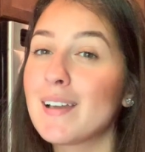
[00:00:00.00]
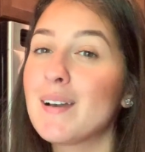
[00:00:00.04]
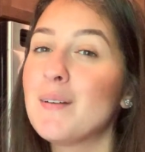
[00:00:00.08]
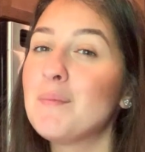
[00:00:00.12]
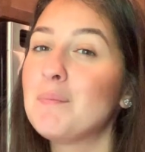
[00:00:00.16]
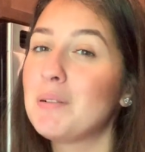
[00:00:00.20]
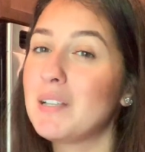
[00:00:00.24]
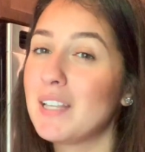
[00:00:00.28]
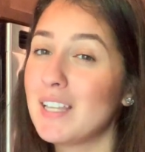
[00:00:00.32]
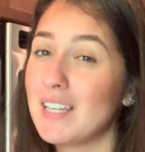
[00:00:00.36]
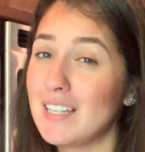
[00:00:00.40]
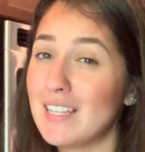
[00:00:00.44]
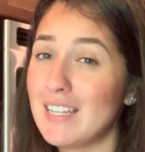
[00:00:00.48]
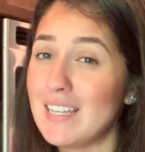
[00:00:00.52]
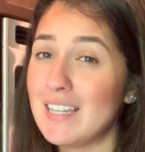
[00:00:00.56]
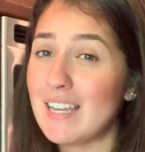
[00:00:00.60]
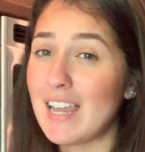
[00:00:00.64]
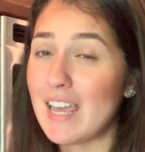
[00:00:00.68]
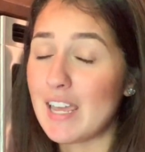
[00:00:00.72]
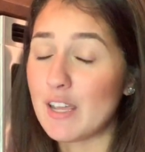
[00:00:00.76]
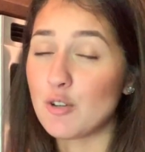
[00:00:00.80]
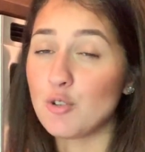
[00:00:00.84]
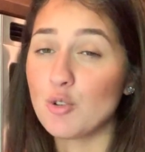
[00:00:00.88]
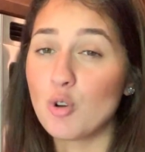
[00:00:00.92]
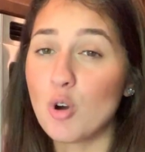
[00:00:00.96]
completely
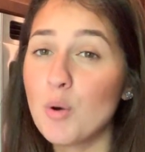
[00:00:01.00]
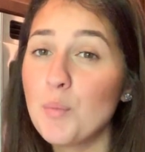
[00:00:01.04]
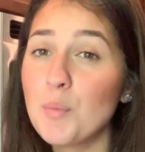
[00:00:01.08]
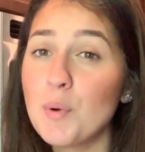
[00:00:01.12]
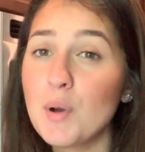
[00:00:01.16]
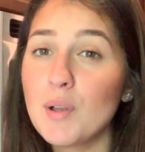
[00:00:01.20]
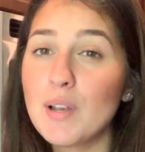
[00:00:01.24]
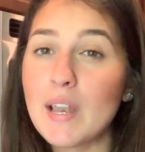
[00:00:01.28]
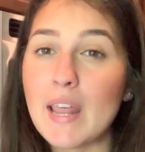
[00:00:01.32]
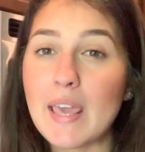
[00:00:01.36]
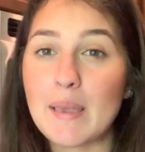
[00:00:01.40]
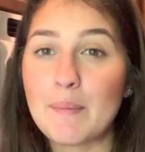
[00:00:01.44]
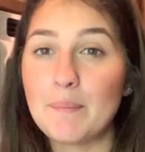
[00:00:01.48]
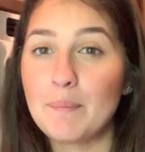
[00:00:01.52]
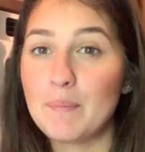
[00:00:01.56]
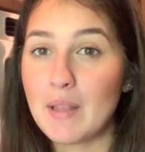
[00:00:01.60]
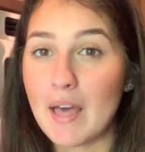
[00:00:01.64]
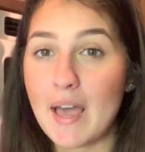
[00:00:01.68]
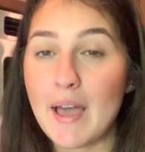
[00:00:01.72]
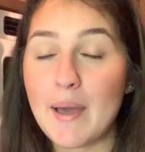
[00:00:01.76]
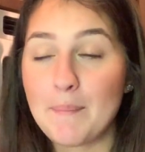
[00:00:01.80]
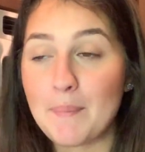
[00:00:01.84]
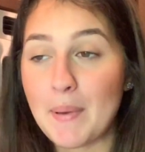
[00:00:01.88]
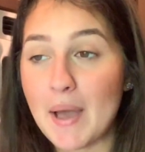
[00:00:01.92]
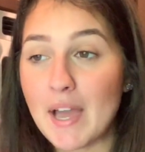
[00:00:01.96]
like normal, like
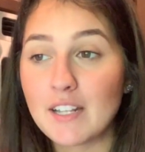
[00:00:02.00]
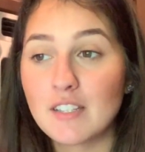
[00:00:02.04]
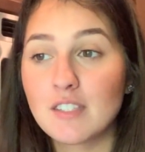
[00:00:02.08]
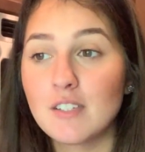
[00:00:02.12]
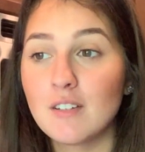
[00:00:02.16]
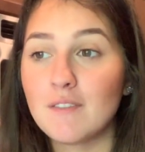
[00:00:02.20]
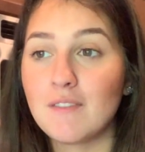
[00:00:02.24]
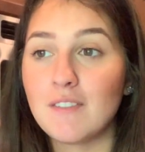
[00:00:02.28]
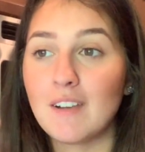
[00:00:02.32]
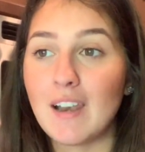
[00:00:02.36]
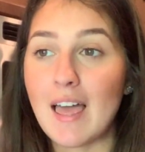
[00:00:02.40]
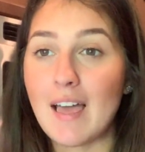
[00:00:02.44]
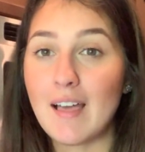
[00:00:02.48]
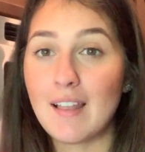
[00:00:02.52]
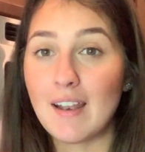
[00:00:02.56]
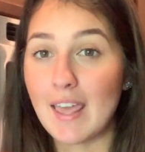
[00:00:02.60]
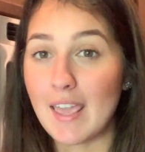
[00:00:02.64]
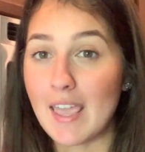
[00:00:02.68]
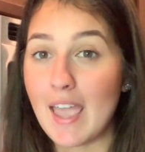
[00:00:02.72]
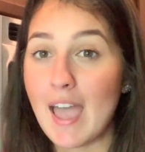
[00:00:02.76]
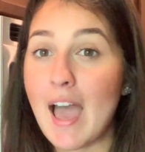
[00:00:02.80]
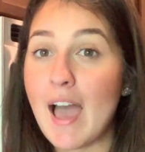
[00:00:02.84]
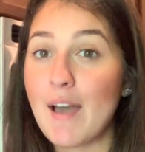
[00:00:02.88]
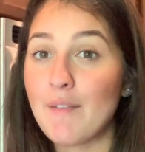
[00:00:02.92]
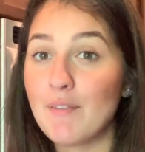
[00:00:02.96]
back to flat,
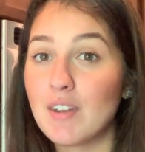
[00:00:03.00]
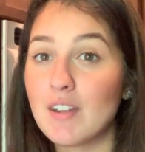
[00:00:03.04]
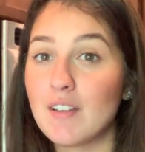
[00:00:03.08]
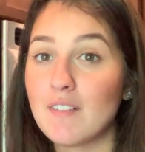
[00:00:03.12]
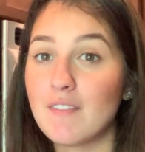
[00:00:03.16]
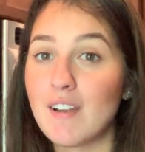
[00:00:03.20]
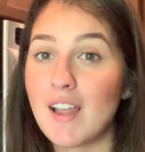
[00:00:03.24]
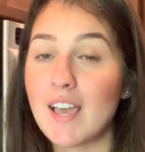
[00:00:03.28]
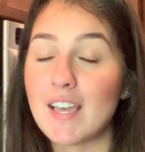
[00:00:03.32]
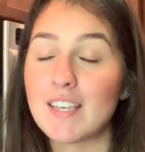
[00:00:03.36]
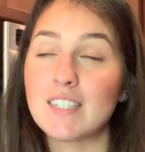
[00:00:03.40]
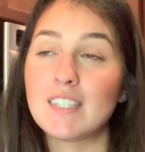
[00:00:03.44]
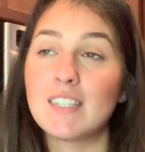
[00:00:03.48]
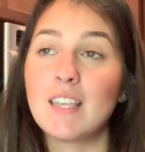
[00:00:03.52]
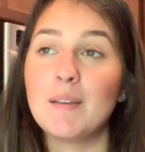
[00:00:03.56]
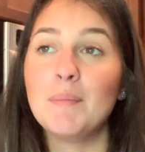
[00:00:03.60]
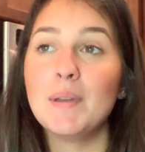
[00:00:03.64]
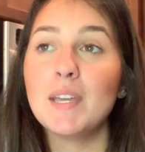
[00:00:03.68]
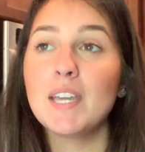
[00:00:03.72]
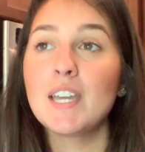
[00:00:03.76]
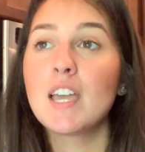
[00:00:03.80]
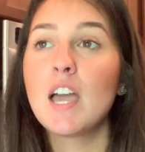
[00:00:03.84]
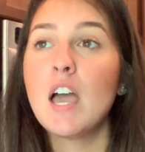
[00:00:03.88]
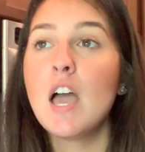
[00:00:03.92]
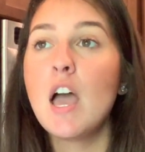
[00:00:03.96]
like having a flat
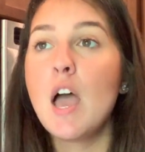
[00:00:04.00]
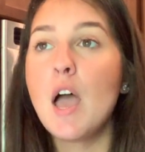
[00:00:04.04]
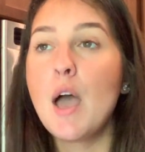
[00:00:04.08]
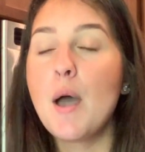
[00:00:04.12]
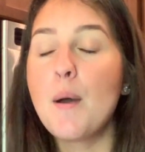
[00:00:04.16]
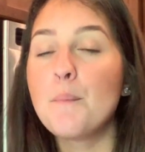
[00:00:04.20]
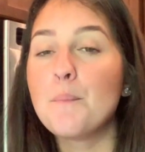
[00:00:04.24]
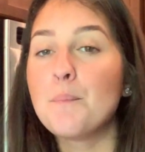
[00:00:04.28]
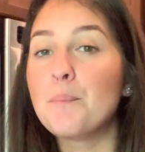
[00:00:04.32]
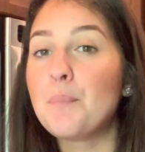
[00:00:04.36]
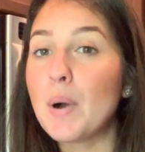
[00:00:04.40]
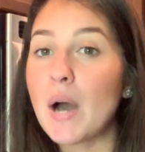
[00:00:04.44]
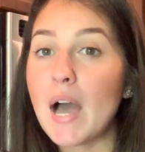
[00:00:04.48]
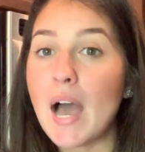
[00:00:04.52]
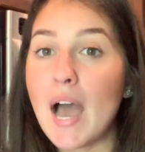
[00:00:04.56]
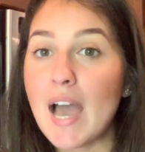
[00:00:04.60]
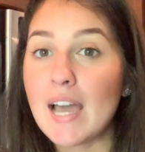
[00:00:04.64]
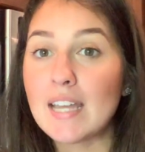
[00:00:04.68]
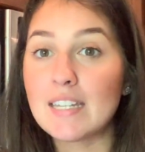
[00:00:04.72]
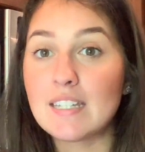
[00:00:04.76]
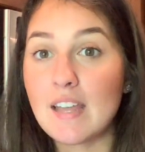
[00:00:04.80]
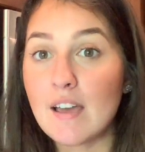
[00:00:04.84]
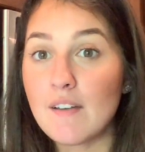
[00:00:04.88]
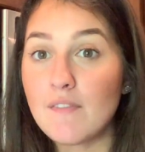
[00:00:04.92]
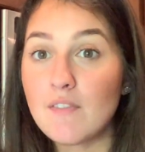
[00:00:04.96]
stomach. But
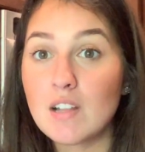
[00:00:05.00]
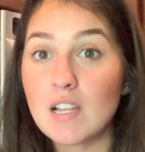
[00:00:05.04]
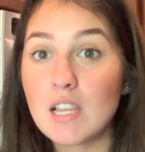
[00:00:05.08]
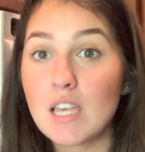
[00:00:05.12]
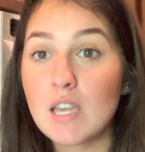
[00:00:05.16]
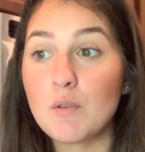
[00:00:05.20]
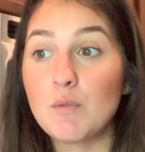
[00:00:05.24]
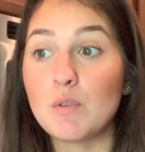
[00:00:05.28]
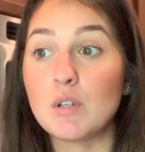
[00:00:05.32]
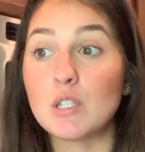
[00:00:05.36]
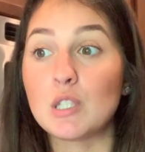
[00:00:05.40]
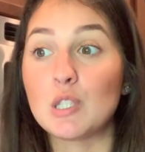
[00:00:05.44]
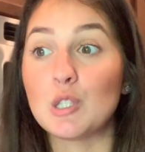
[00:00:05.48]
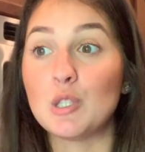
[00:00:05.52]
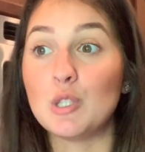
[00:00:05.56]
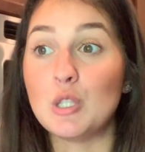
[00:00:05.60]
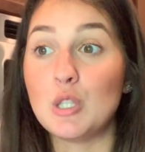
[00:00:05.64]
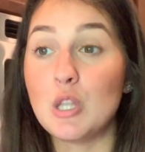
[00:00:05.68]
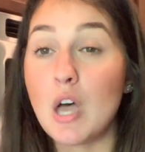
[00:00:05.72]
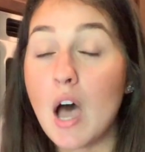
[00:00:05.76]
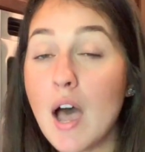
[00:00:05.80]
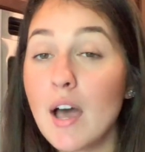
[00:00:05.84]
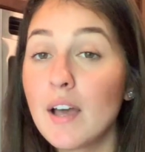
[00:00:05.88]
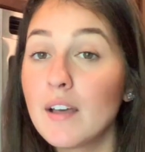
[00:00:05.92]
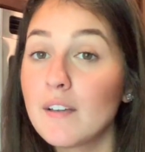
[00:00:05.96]
I definitely was
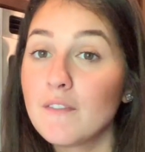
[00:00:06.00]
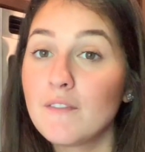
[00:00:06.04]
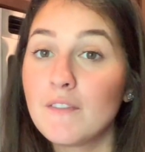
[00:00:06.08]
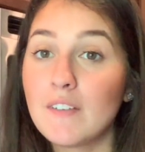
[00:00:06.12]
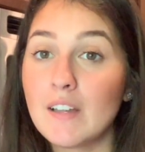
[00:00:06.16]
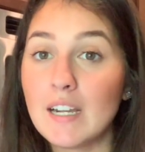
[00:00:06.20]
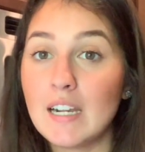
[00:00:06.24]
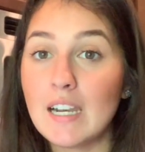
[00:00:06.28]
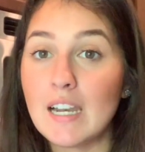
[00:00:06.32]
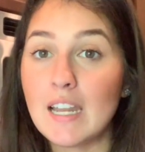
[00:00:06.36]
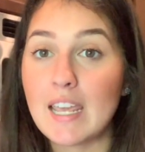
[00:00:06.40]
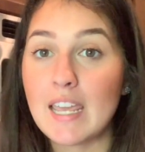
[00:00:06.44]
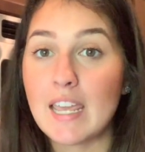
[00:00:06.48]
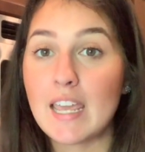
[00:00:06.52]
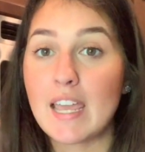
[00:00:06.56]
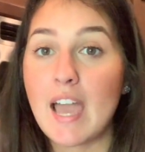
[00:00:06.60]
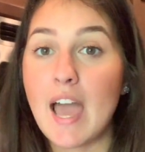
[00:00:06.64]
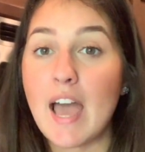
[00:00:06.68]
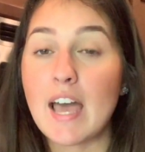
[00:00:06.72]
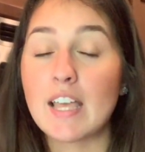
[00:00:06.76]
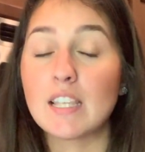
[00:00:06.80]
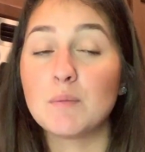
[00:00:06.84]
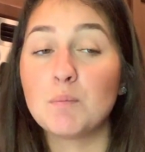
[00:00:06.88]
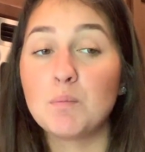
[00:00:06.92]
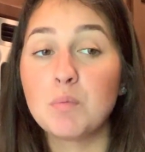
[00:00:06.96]
not feeling
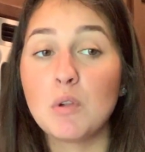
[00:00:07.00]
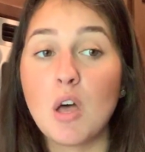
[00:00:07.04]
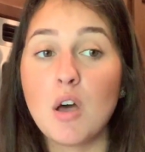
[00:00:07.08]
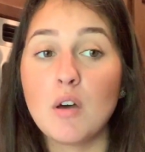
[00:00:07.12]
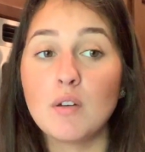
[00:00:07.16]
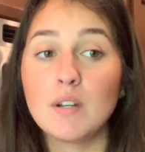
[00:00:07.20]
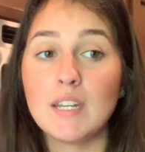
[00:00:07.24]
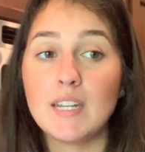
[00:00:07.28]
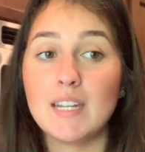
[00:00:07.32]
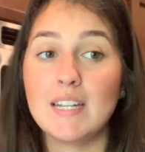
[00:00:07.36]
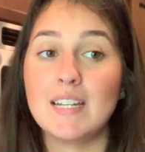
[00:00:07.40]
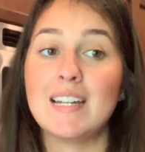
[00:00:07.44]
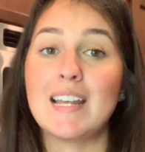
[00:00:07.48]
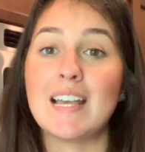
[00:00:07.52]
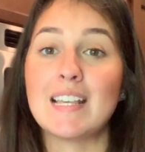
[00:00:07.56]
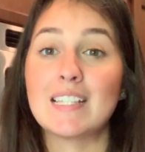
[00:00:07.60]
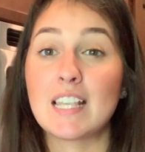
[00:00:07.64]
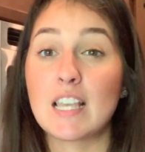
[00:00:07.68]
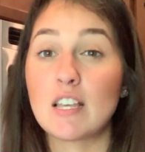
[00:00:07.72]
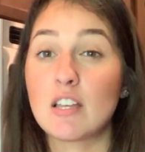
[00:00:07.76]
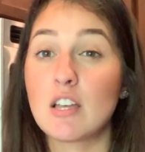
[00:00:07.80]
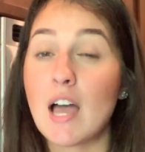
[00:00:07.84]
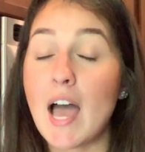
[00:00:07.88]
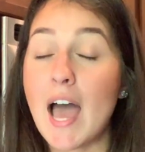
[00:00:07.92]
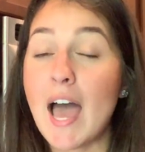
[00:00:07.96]
as bloated and
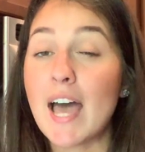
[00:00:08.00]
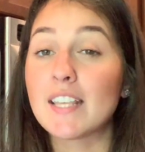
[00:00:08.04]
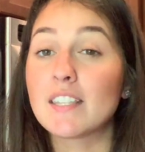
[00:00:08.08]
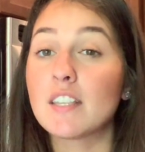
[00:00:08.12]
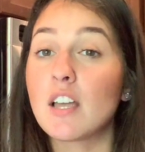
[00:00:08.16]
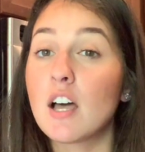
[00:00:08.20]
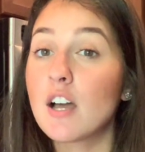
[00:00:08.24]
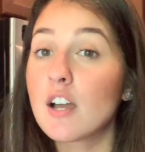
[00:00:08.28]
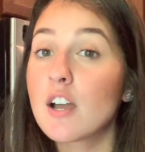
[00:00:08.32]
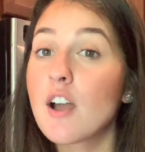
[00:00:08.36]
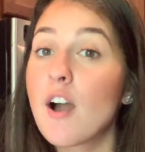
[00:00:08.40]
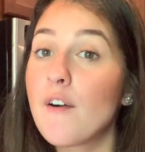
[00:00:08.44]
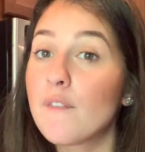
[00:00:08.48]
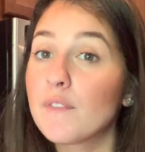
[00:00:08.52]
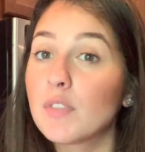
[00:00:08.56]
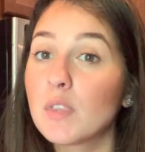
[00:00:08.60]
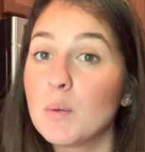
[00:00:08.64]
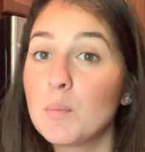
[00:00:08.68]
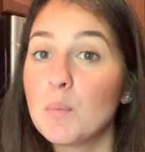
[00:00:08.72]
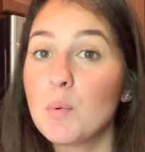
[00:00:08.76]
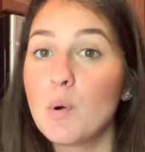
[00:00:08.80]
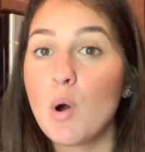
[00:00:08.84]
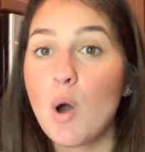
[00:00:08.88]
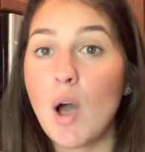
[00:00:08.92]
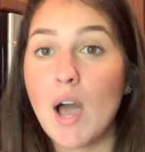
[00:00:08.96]
as
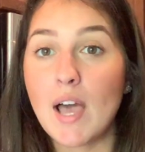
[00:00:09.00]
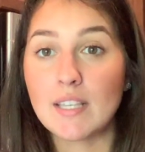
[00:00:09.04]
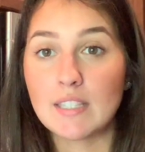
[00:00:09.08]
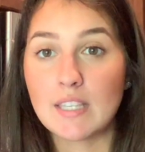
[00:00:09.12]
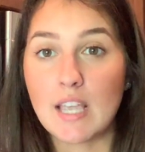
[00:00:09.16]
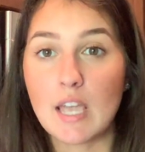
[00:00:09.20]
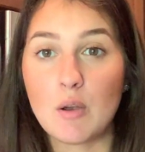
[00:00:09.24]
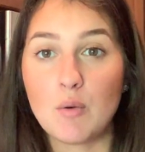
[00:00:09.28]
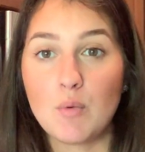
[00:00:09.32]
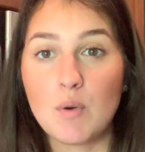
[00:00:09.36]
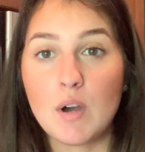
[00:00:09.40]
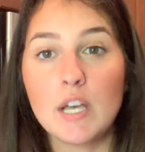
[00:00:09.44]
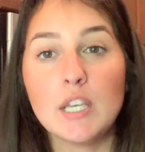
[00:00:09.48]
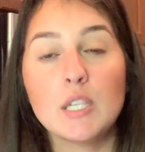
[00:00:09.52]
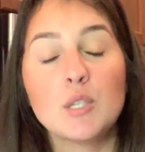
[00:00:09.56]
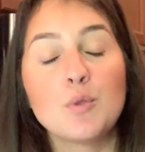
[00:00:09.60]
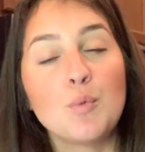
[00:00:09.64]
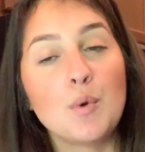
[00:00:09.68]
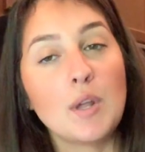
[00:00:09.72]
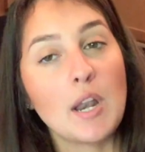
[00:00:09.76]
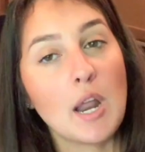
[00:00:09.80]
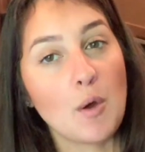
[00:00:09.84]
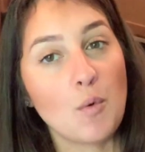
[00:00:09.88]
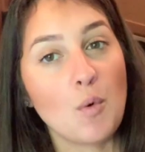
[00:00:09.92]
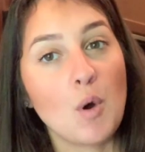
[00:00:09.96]
uncomfortable as I was
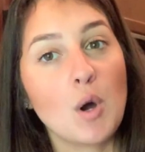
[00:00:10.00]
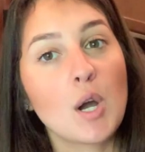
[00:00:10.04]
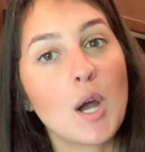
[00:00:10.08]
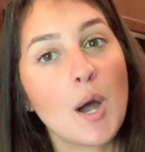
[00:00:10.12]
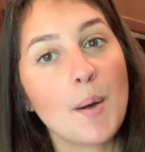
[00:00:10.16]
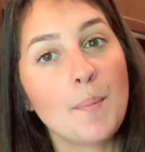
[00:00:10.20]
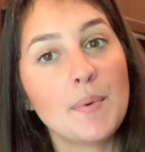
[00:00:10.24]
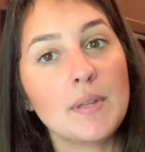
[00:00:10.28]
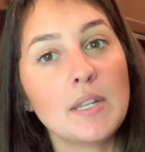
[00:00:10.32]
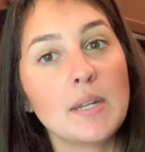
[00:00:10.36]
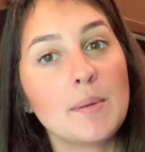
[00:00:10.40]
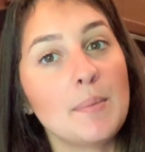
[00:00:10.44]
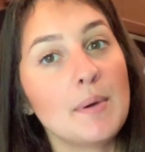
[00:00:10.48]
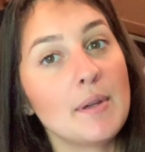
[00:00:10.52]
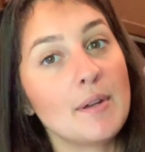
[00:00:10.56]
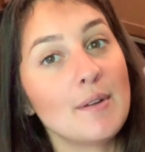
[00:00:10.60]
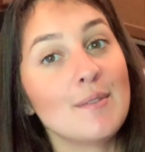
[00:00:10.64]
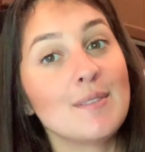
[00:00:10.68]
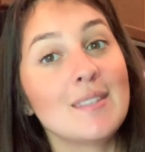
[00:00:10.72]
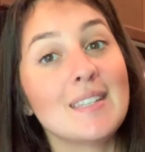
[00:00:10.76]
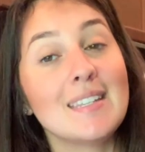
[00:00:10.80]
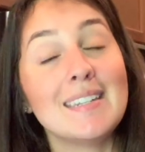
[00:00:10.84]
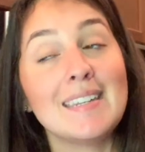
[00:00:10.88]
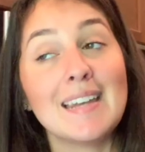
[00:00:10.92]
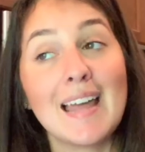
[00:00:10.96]
when I woke up in the middle
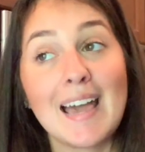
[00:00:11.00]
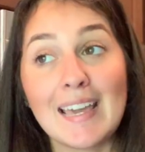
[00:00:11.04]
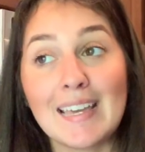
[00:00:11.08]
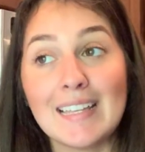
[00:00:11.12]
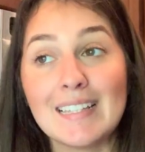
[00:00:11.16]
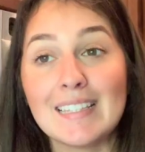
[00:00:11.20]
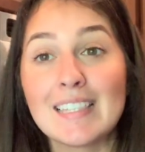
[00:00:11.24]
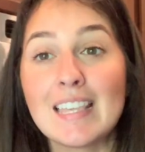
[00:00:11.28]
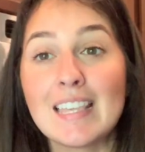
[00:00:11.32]
of the night.